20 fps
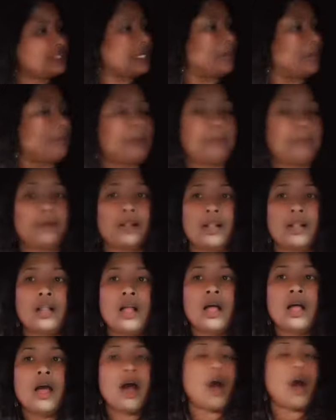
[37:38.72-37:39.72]
of people
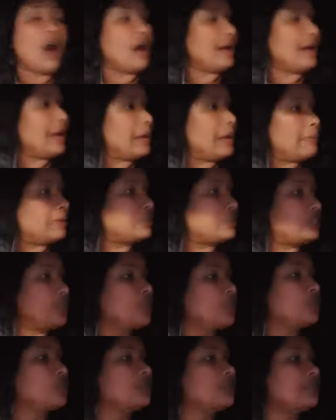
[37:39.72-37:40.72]
are able to
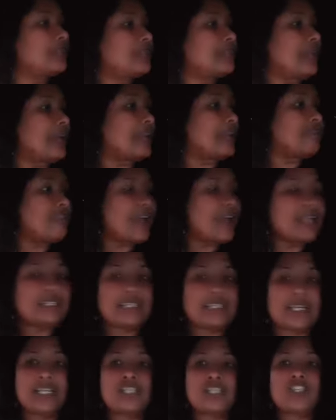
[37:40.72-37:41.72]
use to their
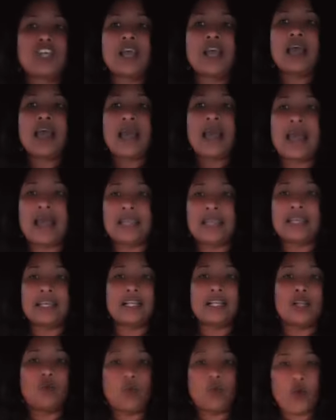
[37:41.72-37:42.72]
advantage, and
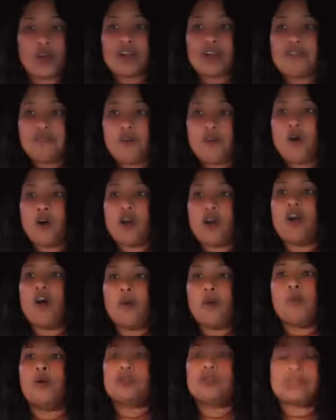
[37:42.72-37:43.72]
it'll work for
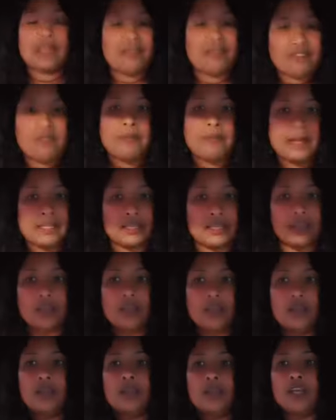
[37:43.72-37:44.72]
almost everybody,
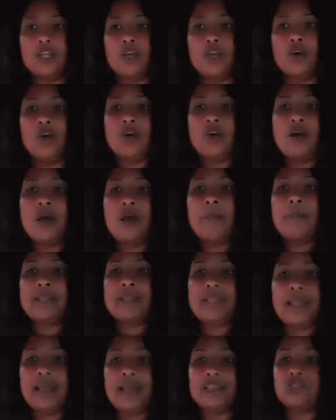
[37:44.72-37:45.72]
you know. But
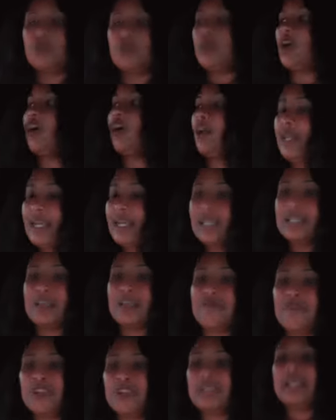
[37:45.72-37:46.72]
yes, we all heal
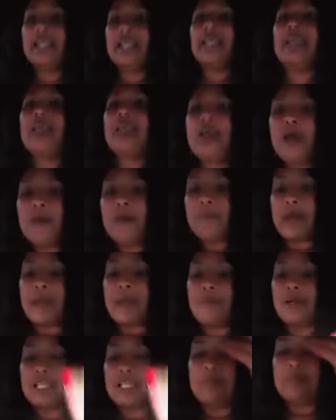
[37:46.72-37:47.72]
differently. My
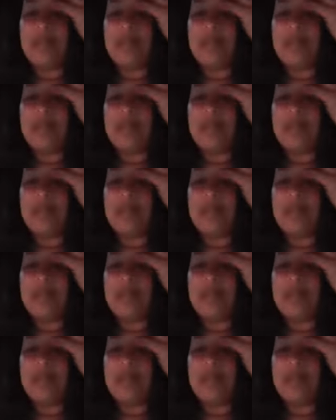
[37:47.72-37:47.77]
body may